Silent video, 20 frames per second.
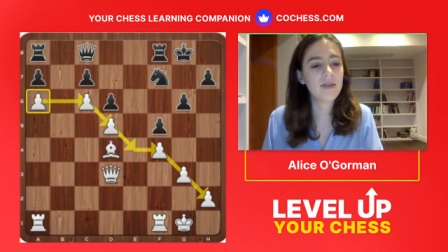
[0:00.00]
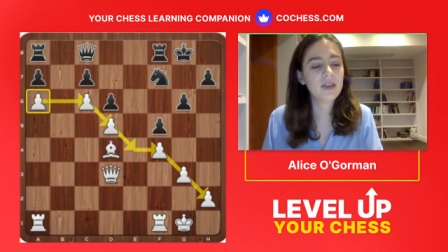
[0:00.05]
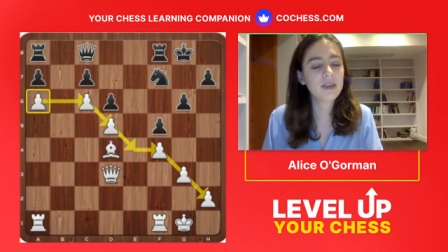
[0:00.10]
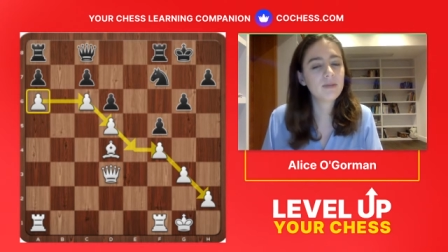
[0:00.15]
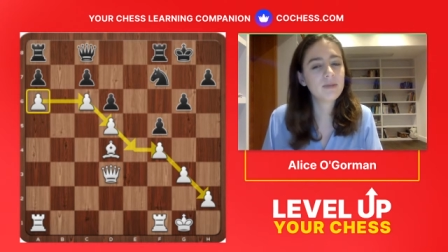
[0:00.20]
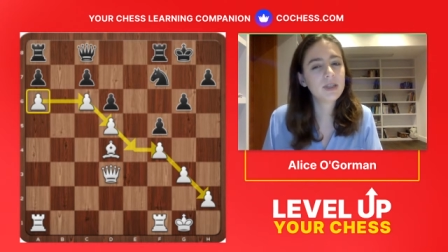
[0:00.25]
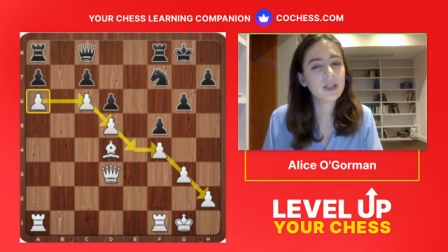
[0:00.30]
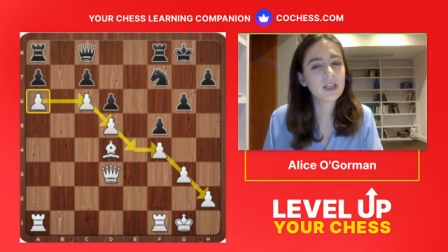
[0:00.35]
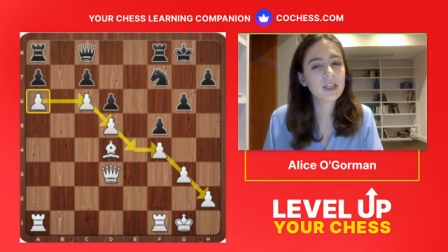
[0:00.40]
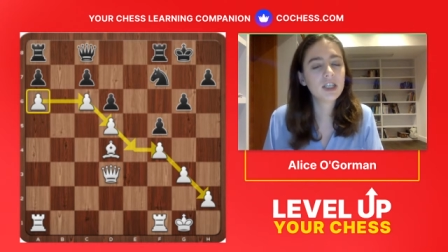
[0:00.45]
this
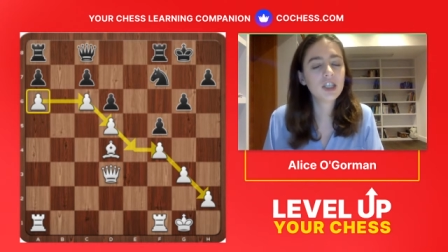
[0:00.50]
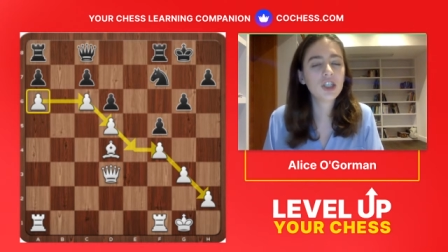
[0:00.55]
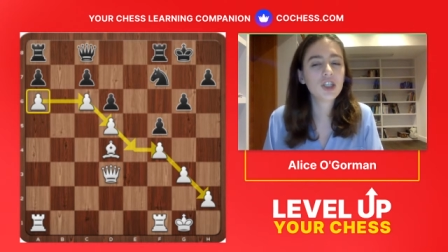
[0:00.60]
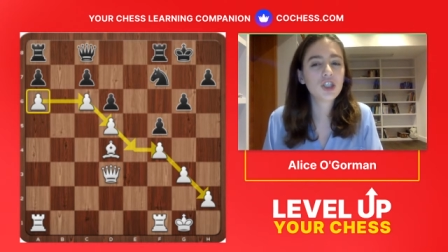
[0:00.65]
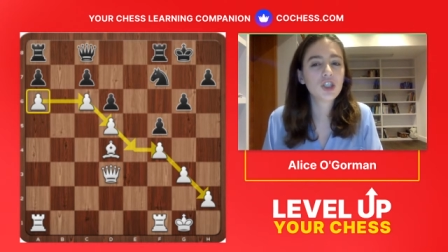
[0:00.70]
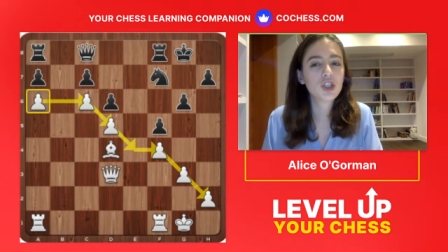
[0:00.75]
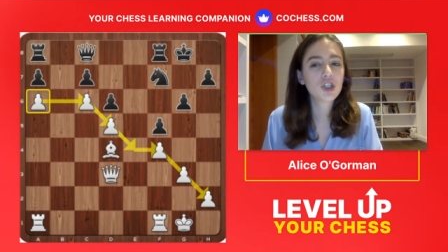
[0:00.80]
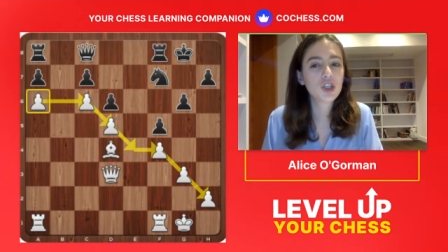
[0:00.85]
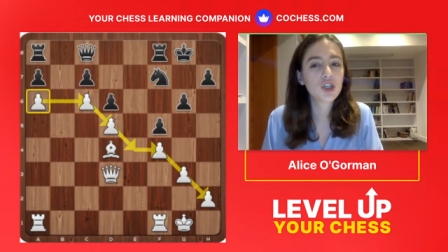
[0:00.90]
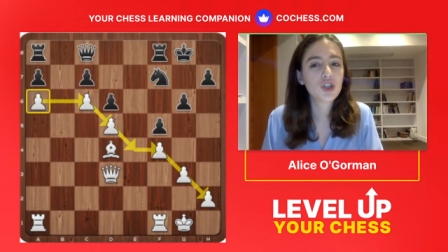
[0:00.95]
position is
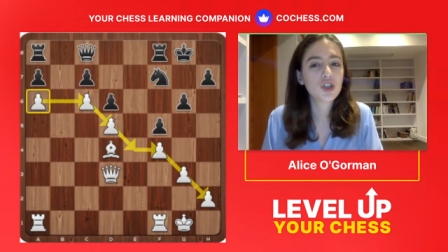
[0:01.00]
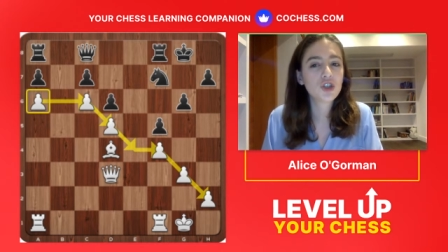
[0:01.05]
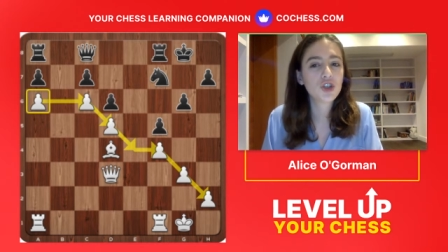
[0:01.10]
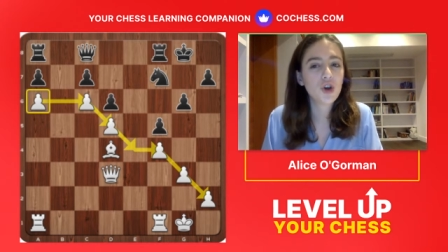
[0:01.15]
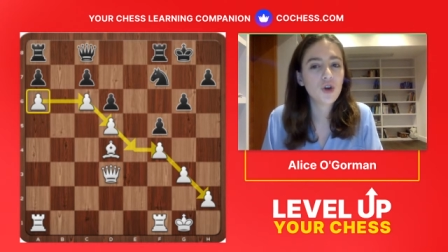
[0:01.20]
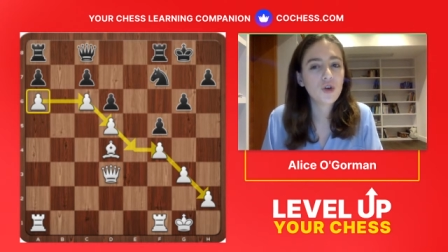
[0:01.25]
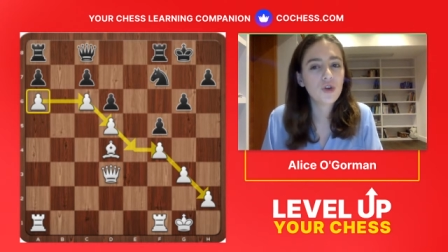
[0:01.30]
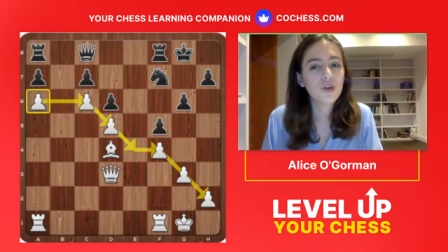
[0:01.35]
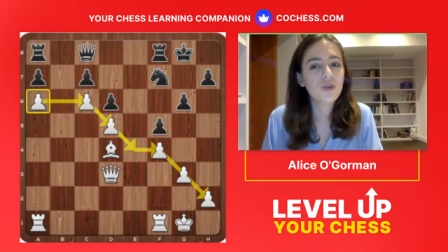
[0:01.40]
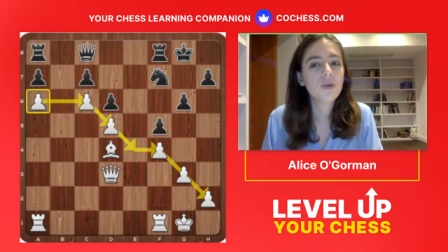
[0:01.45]
just to
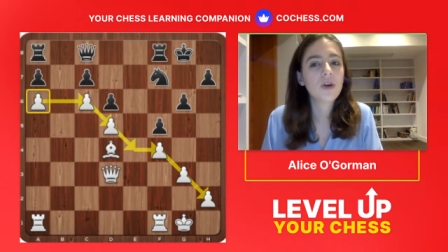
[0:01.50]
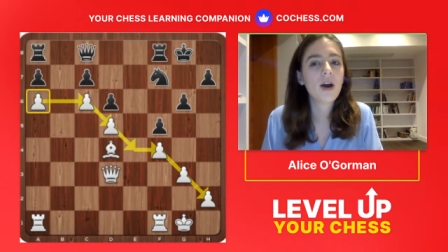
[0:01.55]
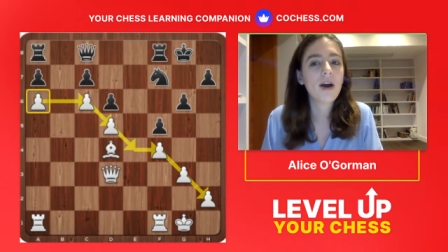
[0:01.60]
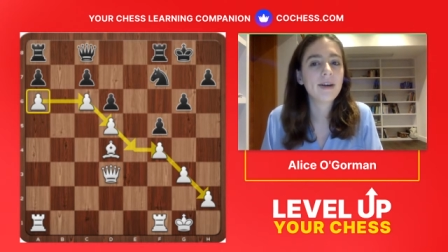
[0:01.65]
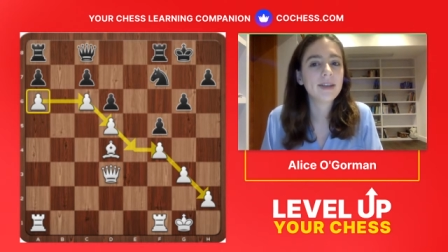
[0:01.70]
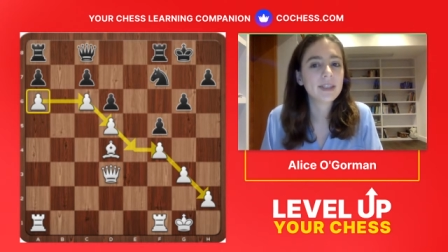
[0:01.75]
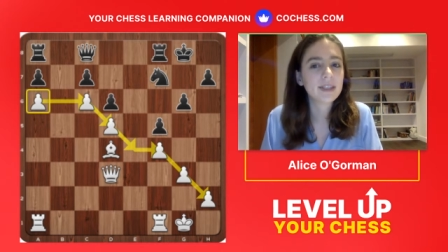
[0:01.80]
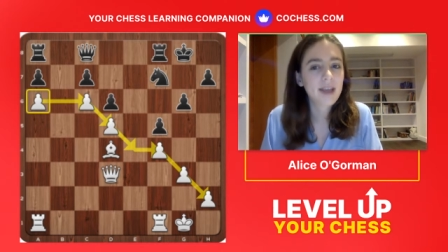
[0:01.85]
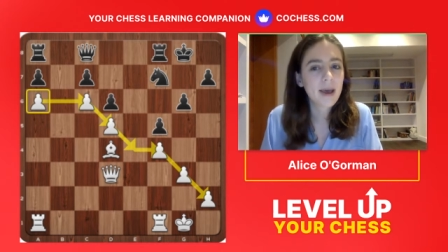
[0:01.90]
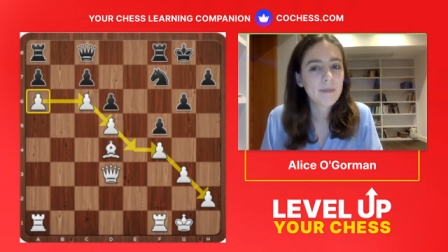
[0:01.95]
show you
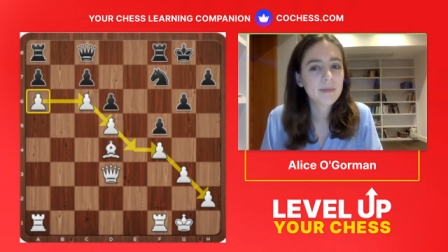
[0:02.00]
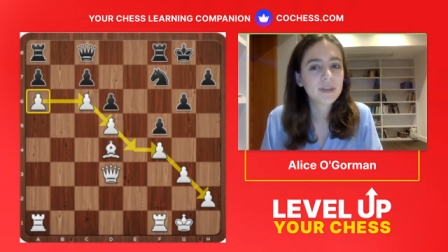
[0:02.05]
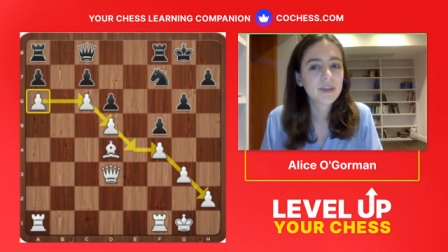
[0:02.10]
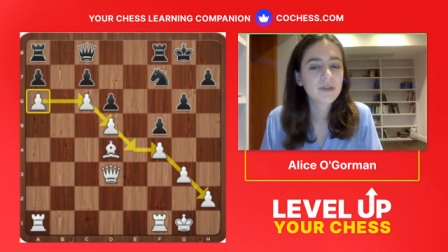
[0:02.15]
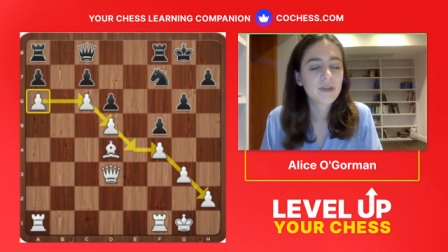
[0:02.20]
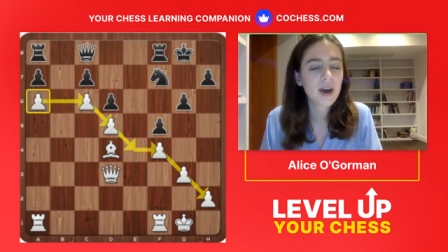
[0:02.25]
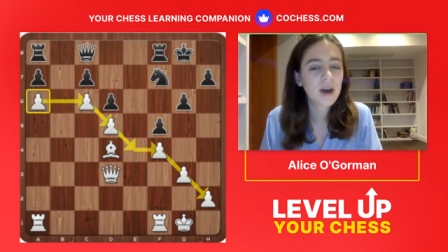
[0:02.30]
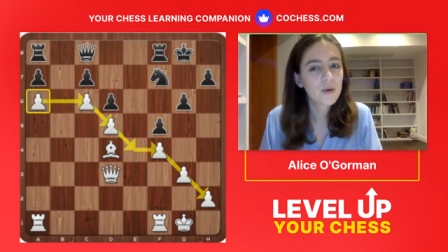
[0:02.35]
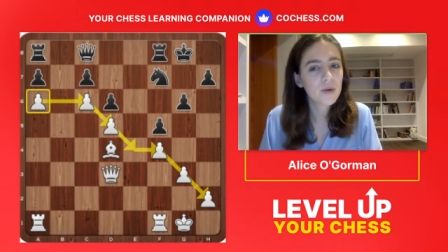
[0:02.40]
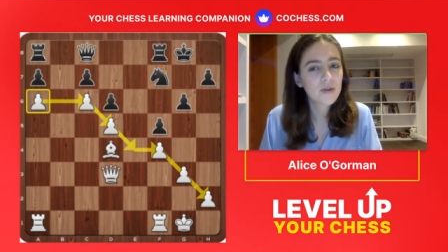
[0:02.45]
concepts
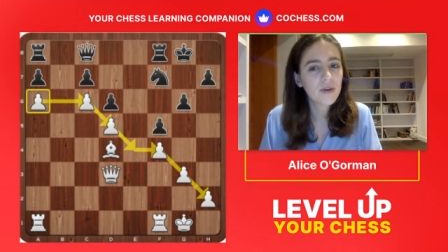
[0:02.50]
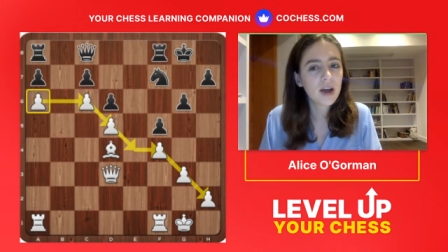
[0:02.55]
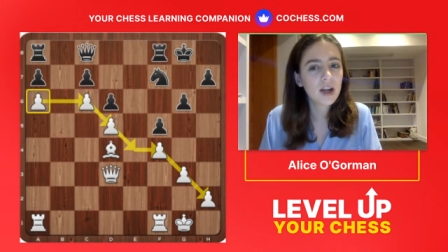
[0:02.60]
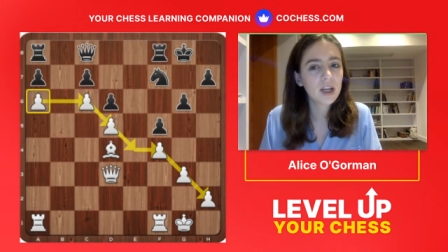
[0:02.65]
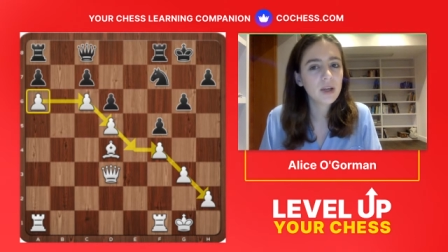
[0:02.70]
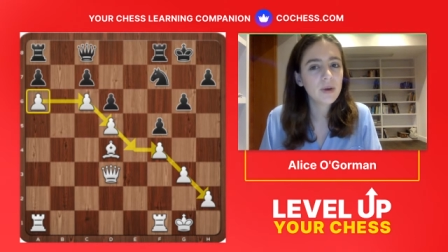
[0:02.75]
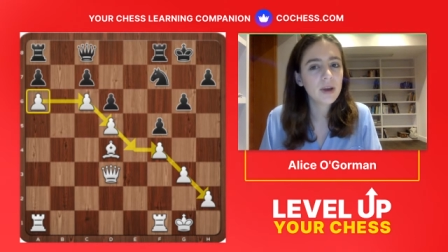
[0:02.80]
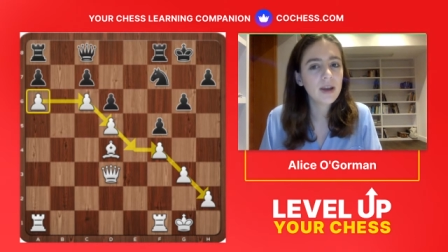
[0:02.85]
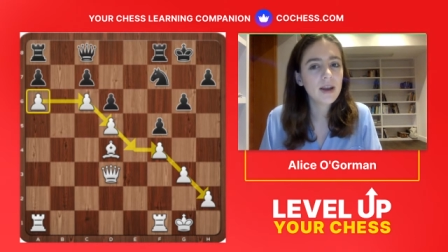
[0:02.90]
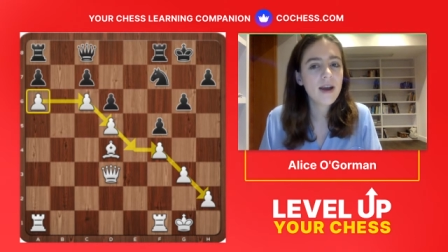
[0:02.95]
of how to
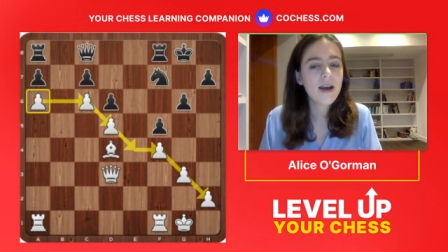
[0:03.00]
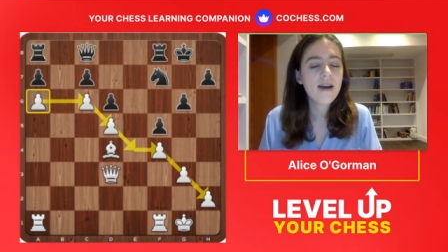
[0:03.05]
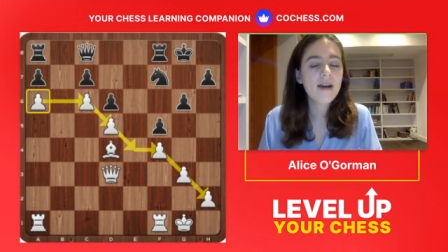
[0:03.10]
evaluate.